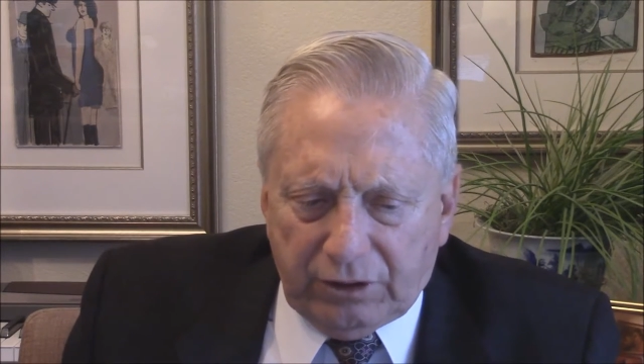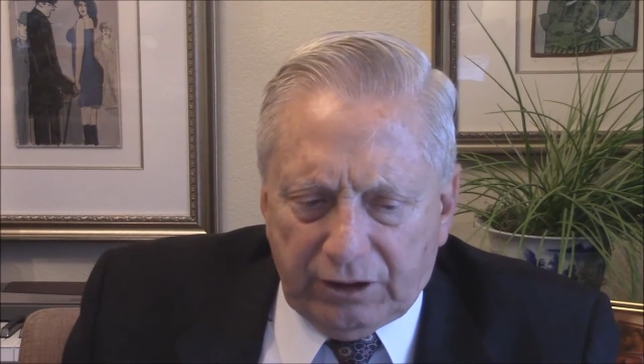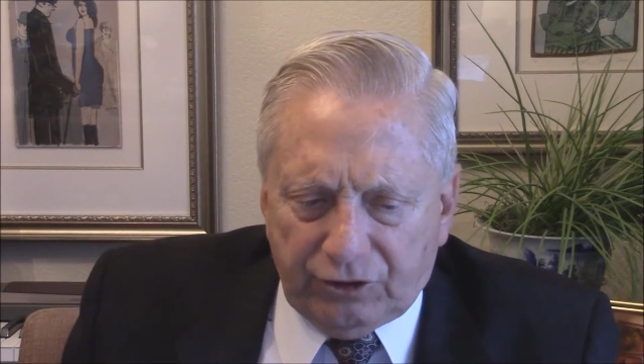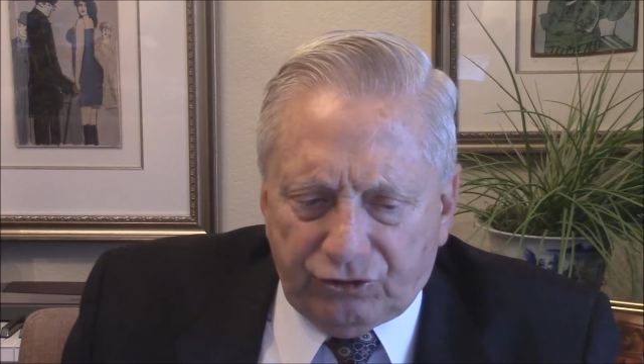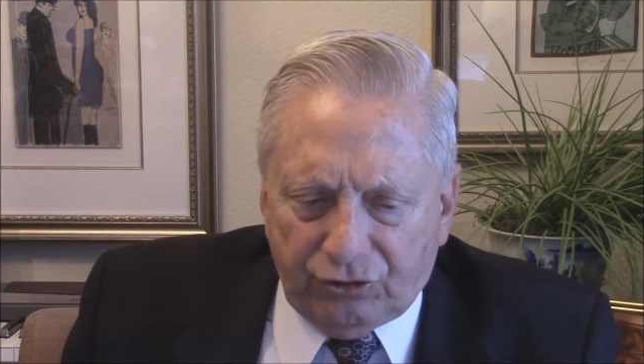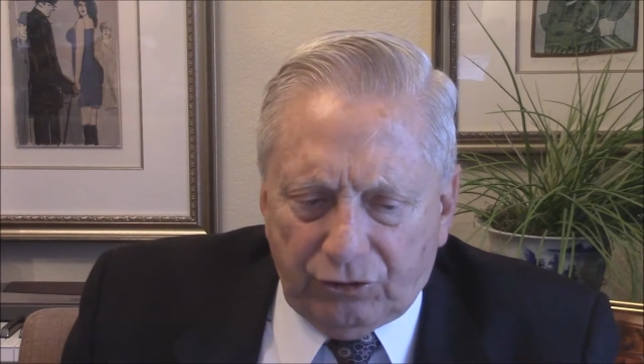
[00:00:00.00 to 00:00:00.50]

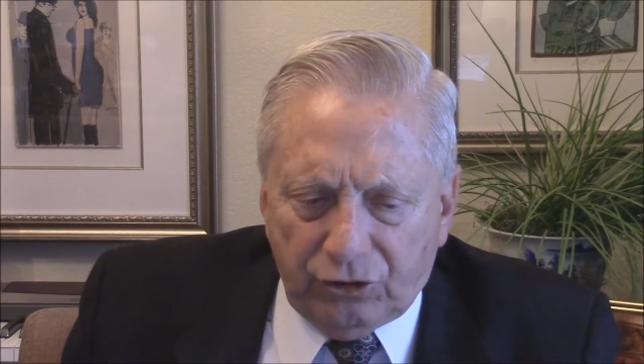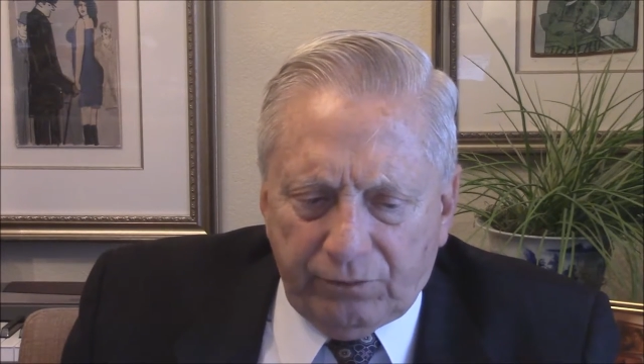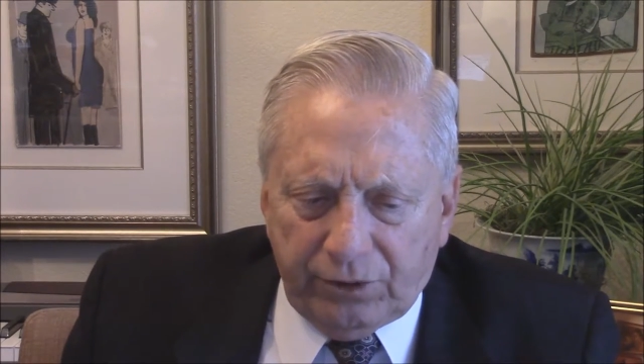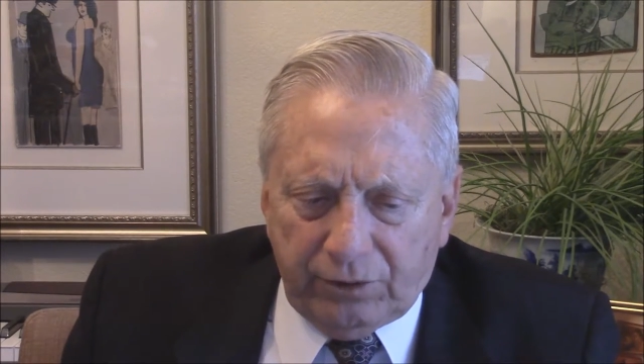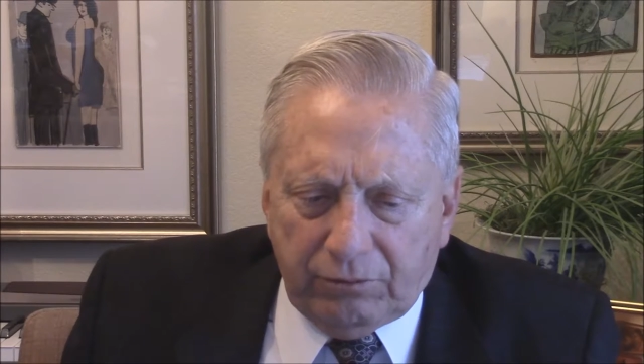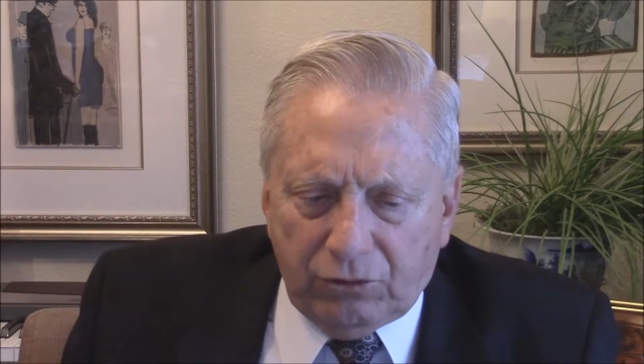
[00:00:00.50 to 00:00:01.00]
it's
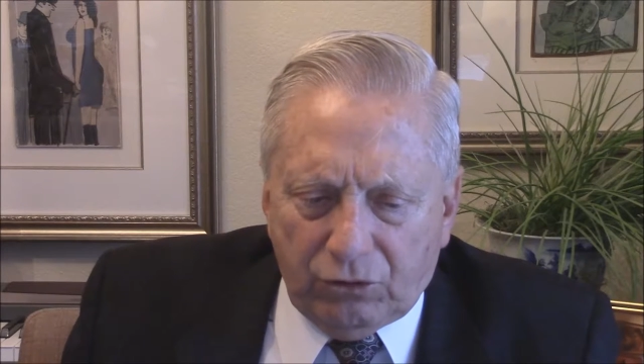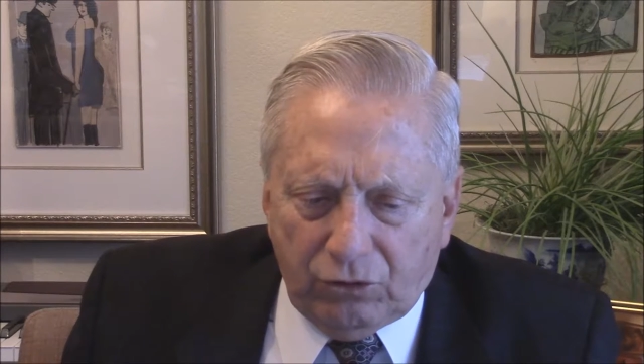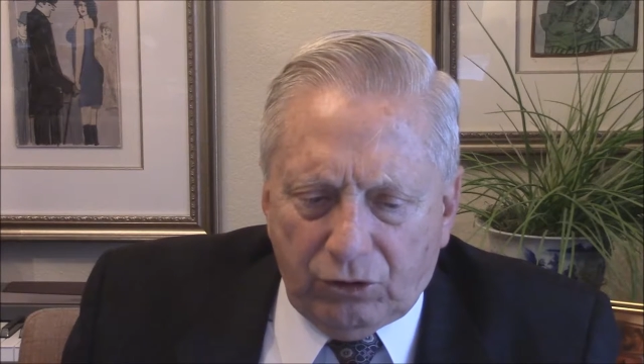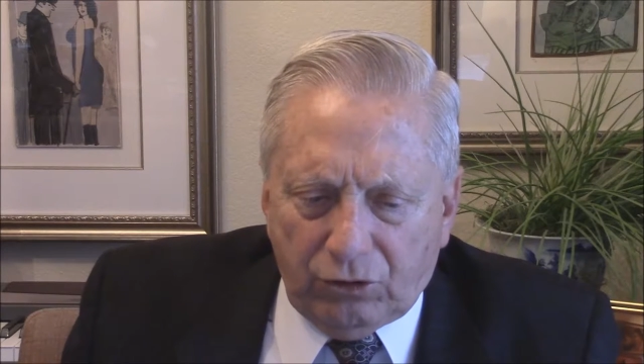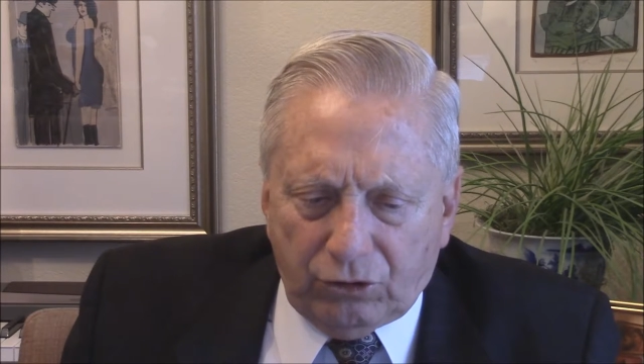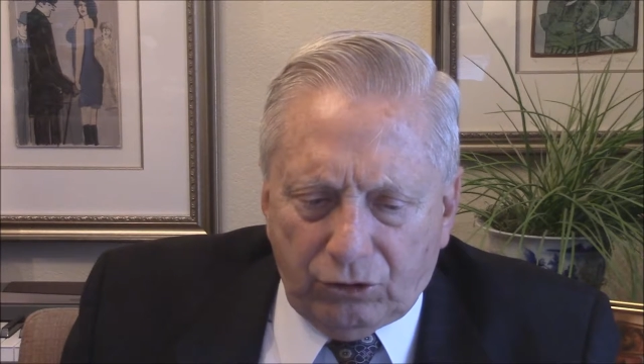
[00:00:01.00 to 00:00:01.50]
aluminum,
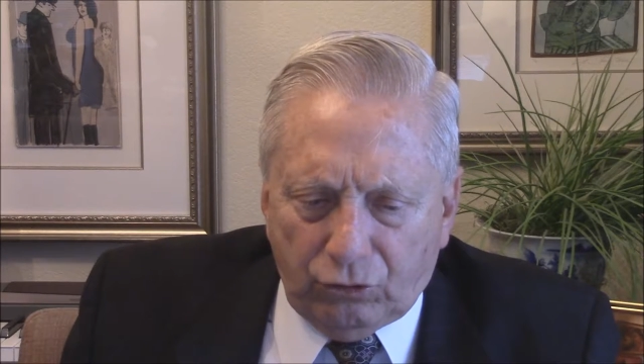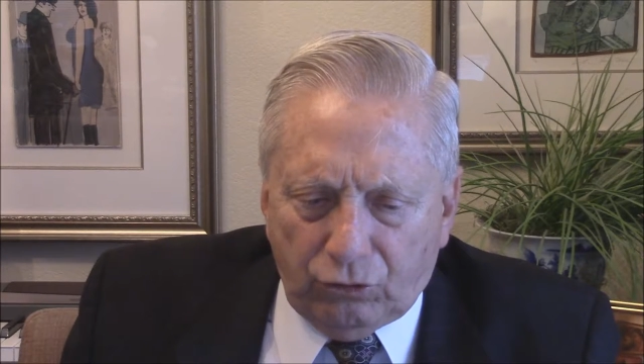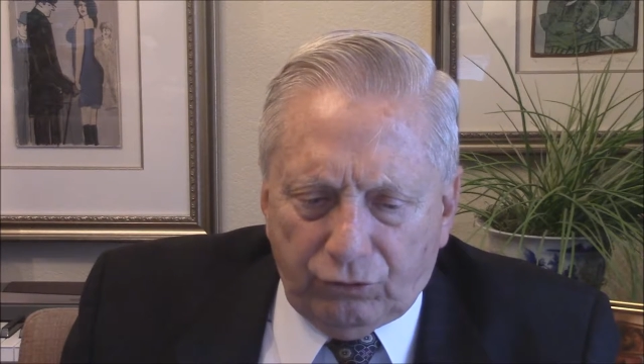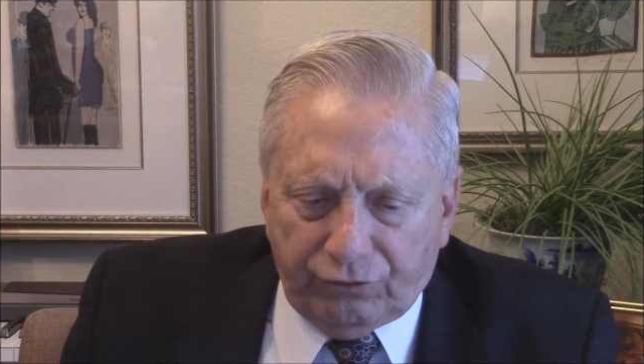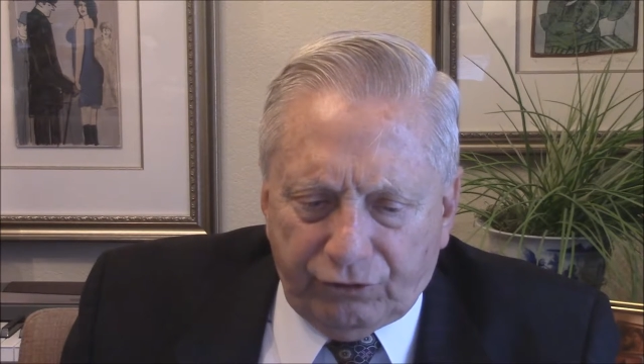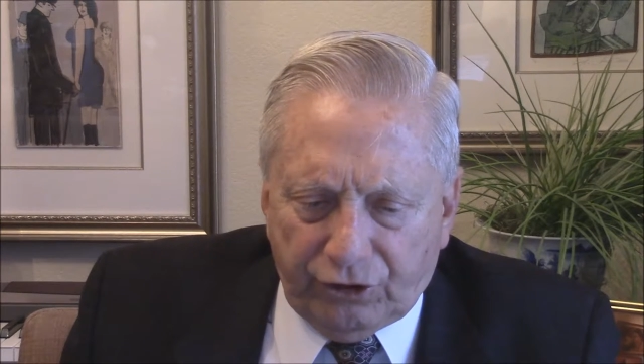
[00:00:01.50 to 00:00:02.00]
oil,
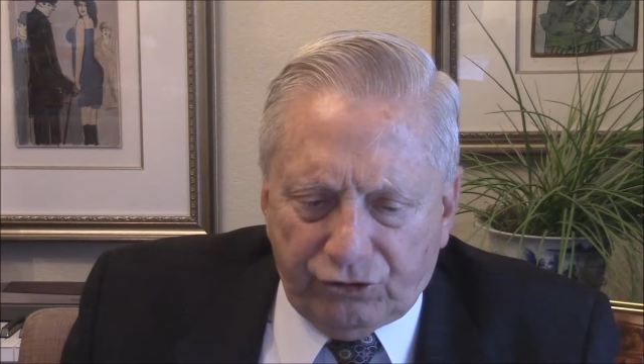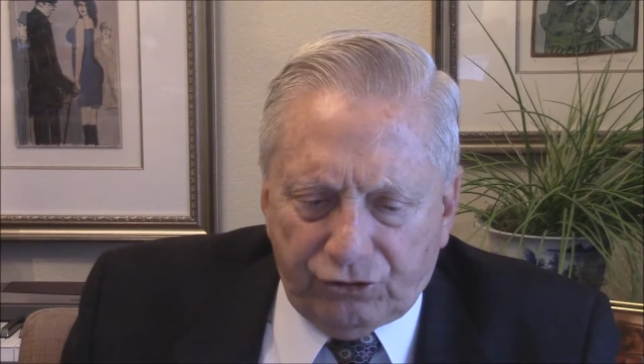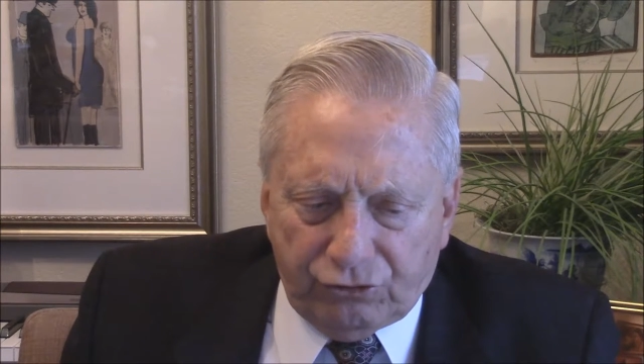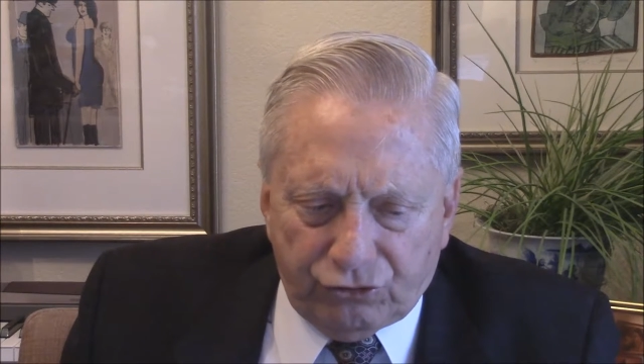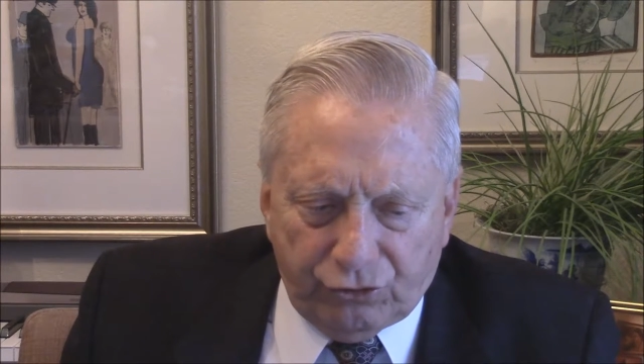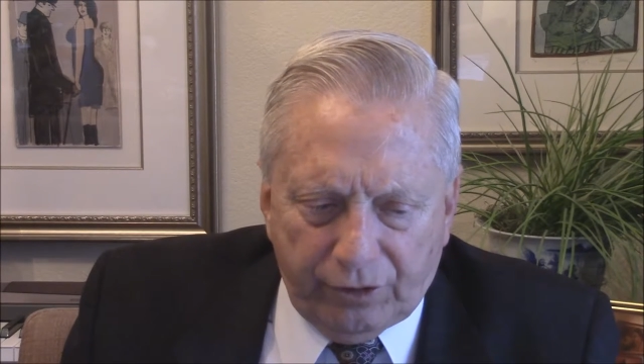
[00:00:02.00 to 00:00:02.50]
gold, fish,
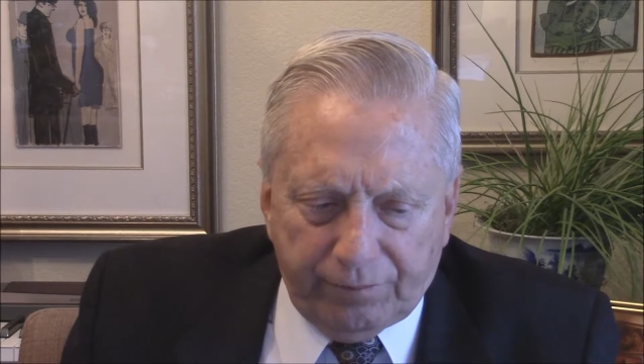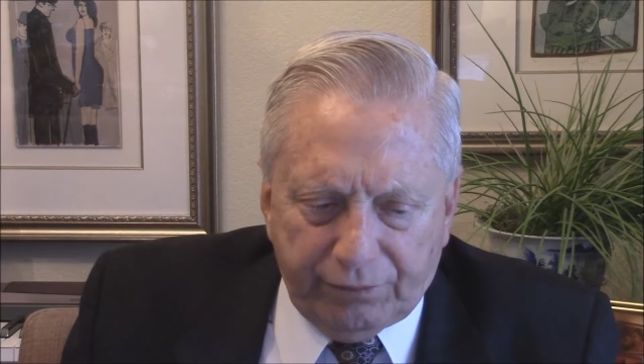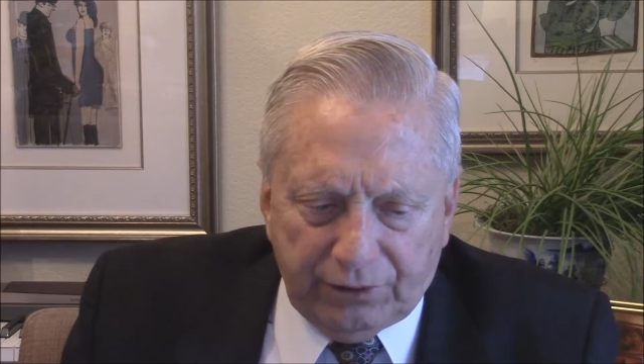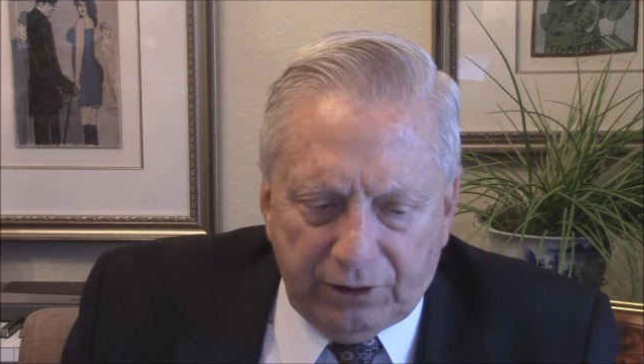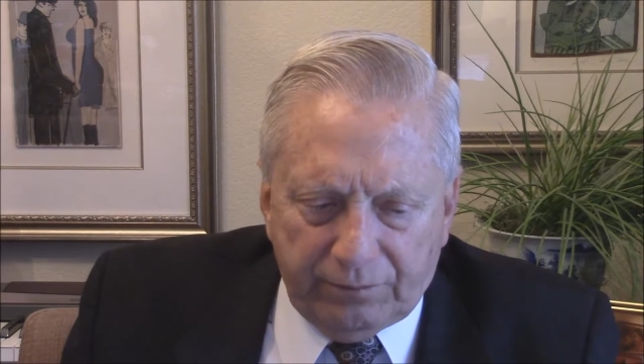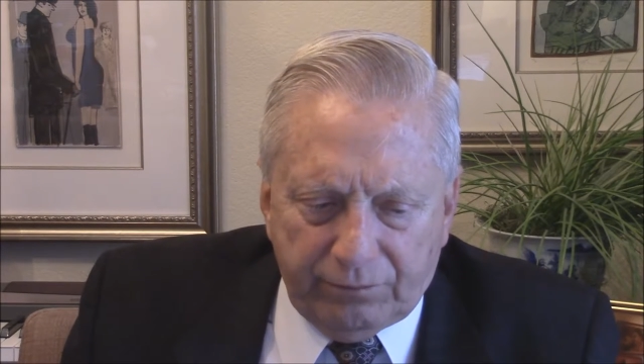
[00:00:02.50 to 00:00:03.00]
shrimp, and
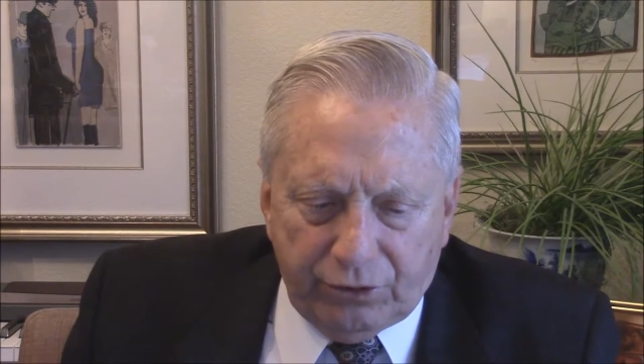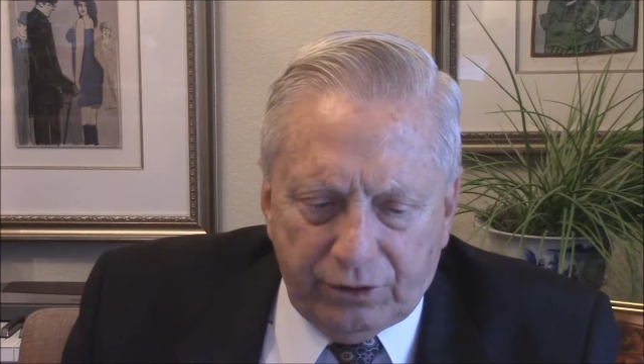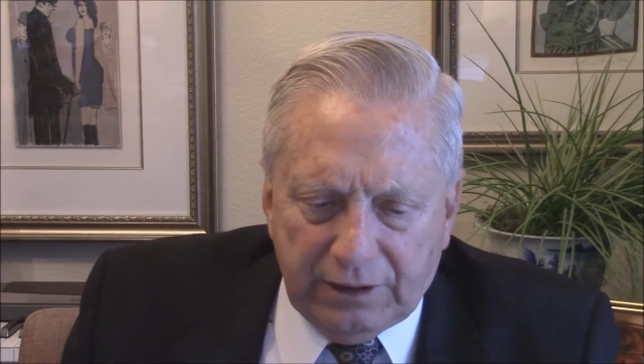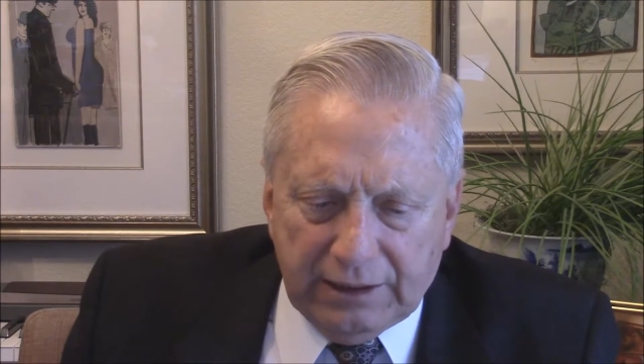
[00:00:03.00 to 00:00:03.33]
lumber.